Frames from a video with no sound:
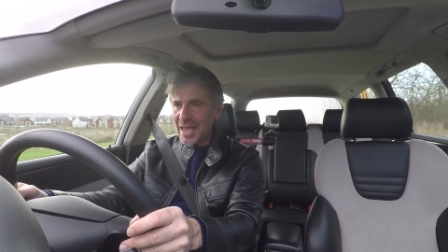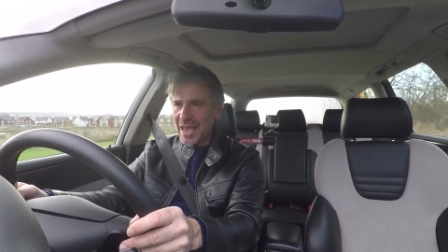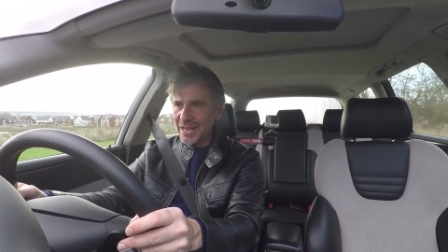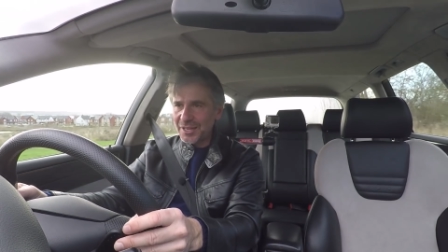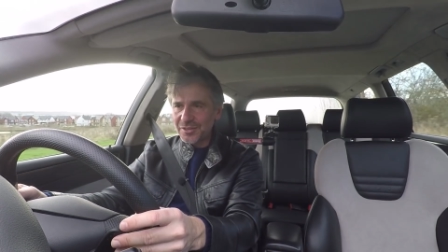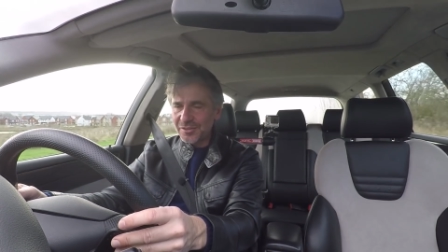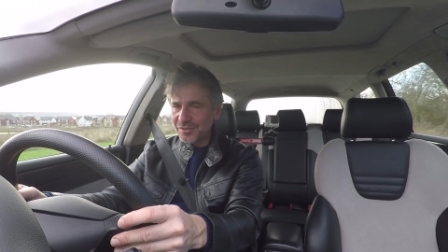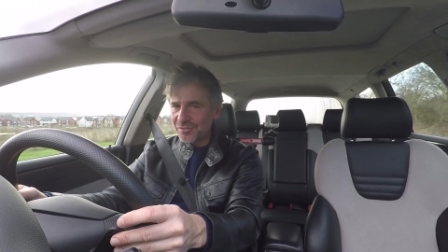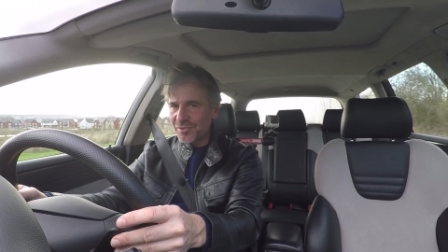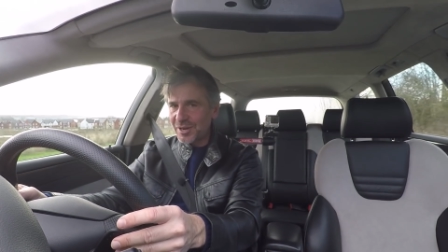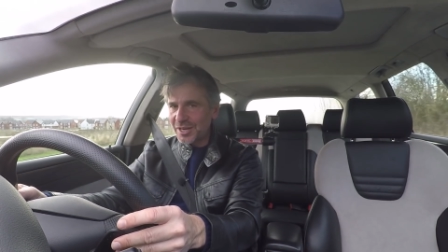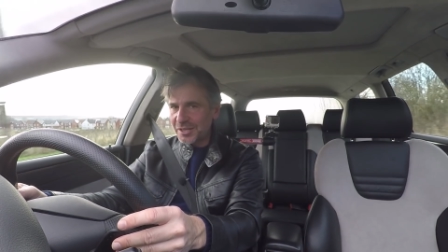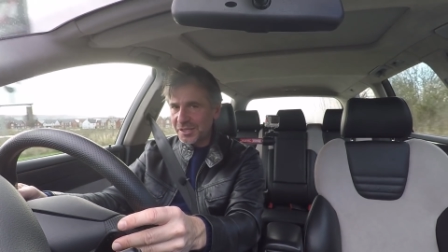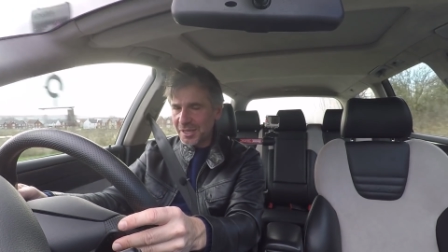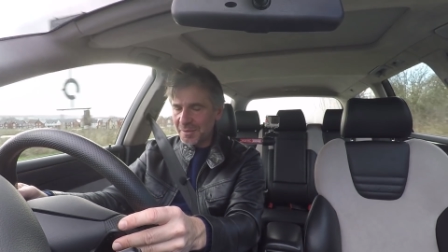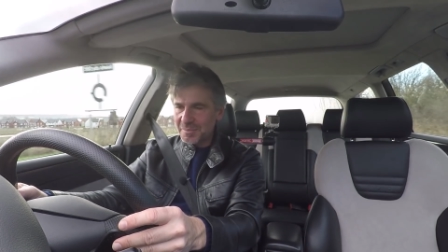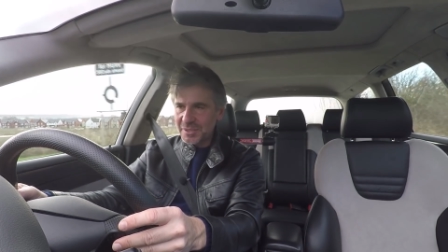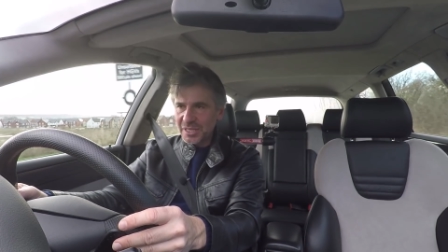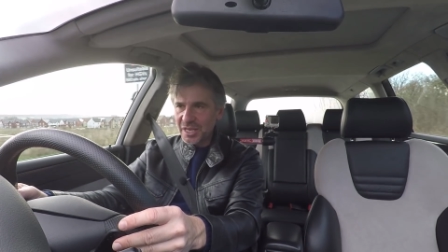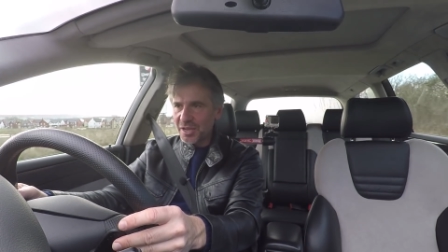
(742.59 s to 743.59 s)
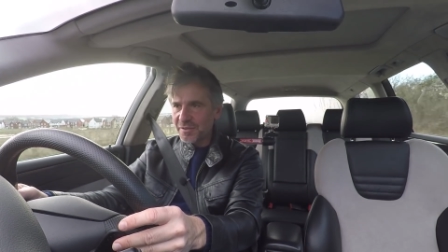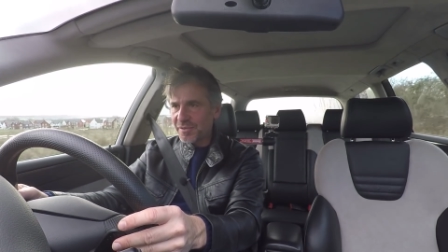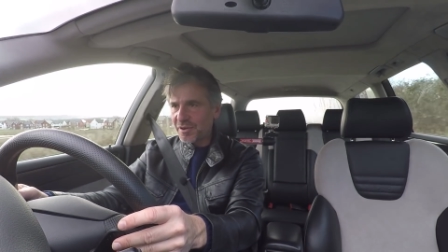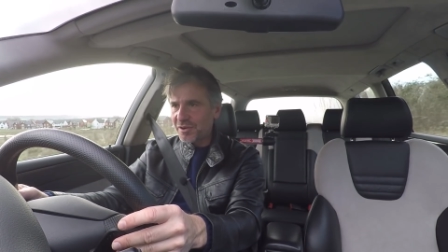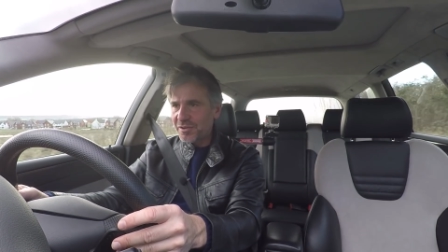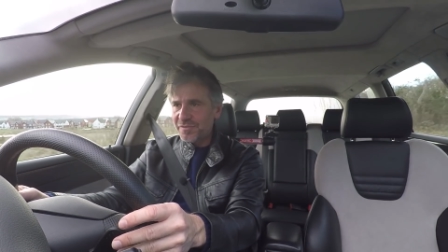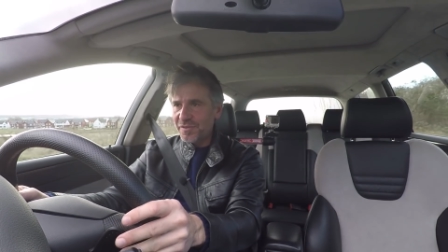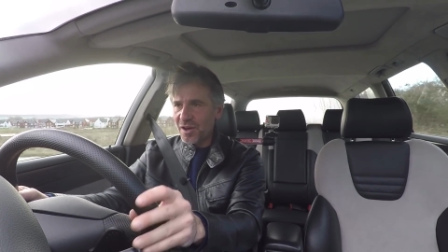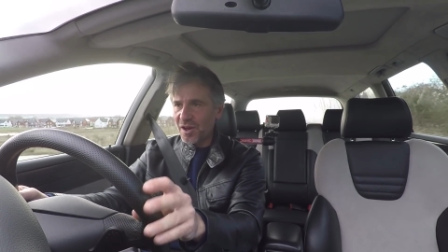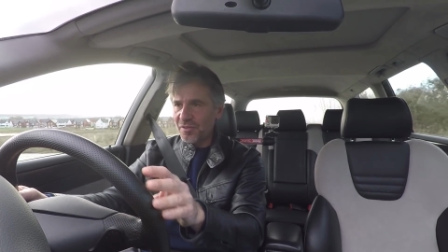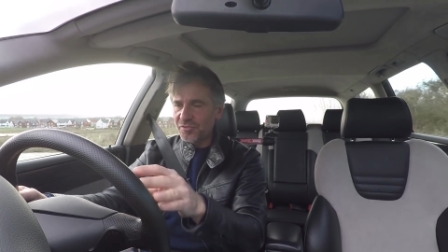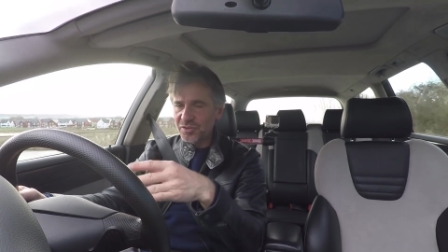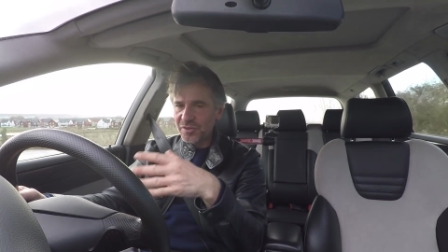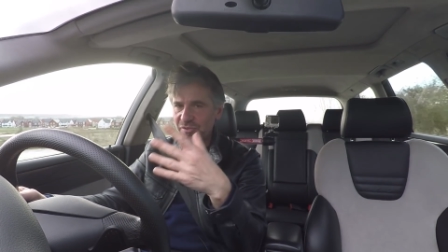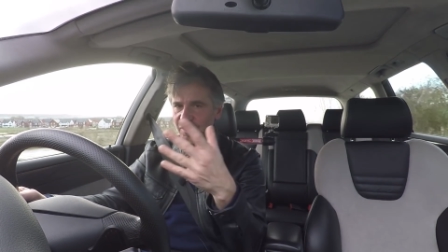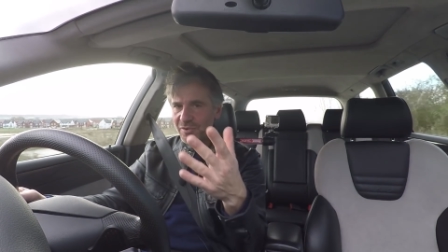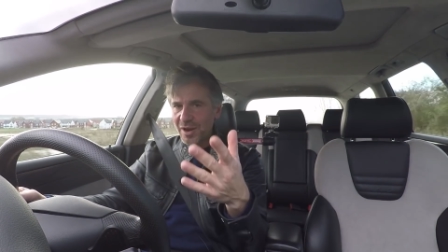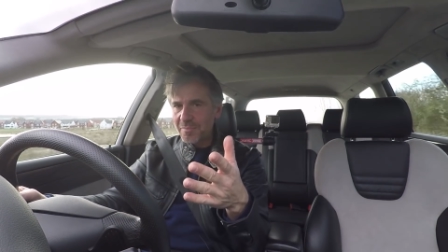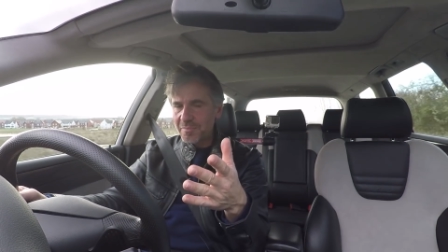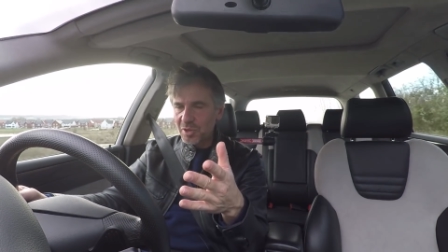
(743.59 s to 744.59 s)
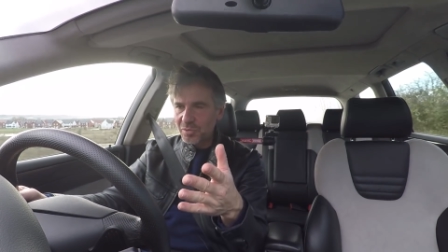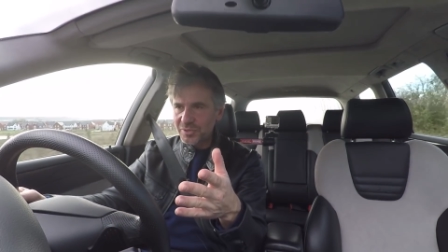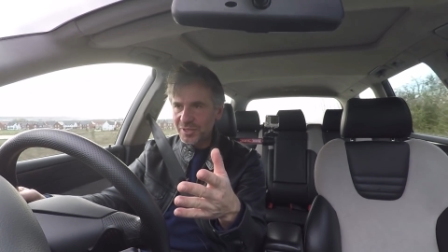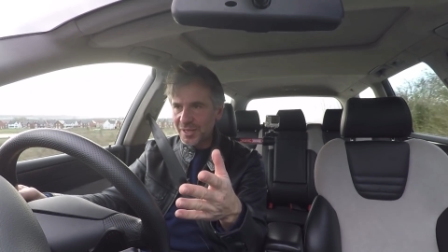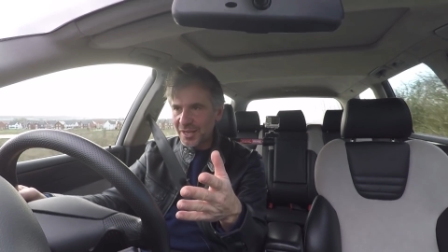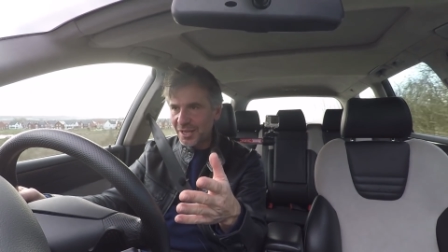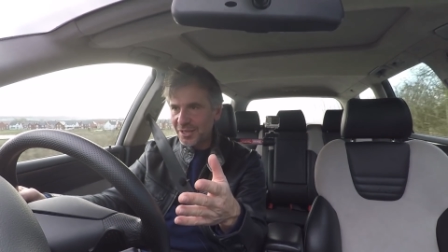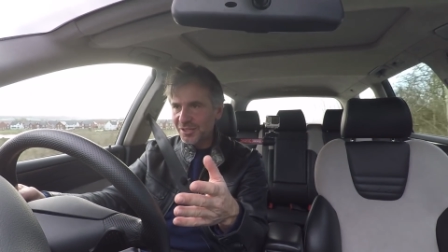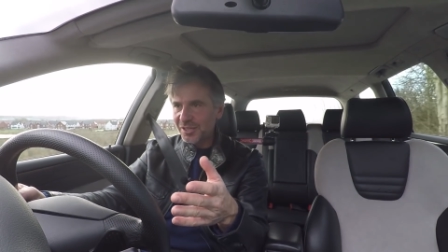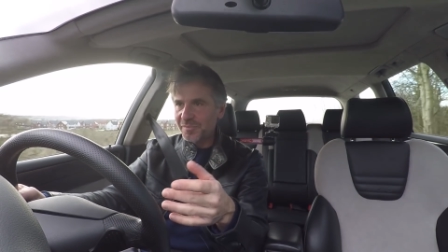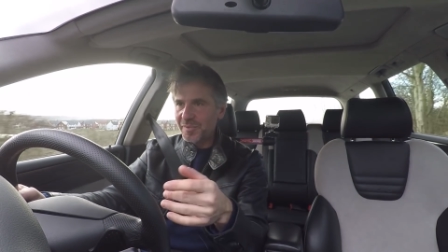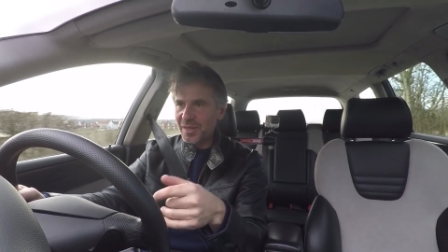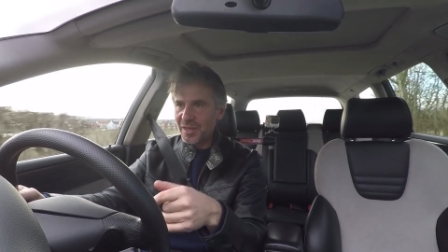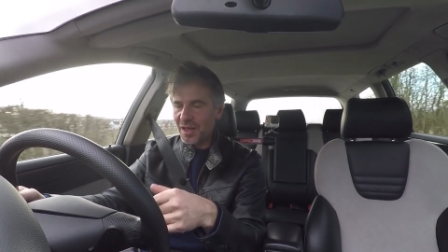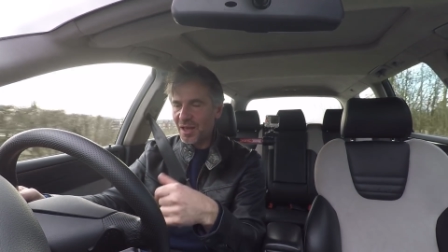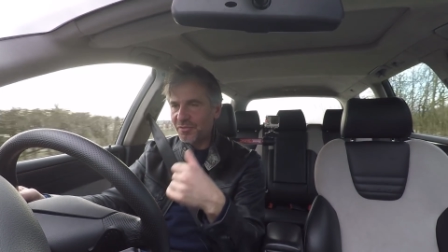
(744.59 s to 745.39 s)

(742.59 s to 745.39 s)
It doesn't really seem to go very far. I've driven around Milton Keynes a bit.